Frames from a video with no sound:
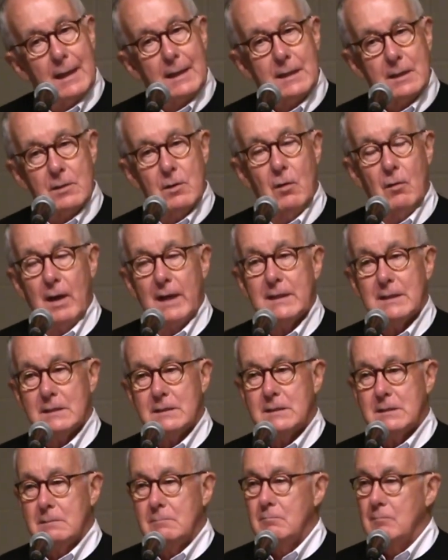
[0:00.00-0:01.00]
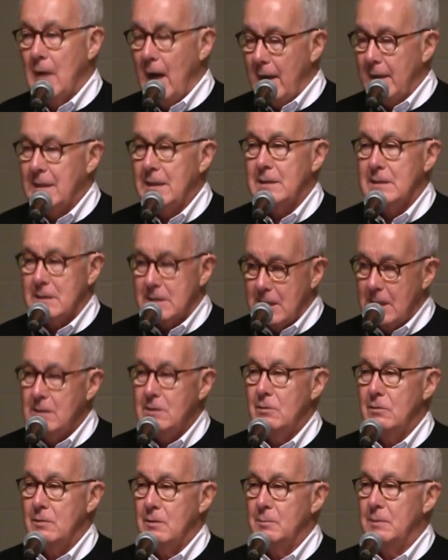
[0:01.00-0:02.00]
you know, I
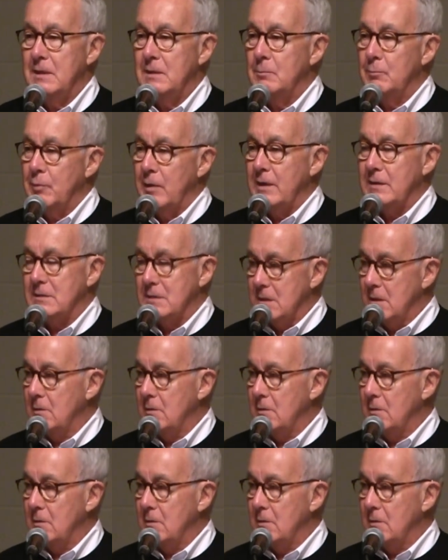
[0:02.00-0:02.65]
continue to be impressed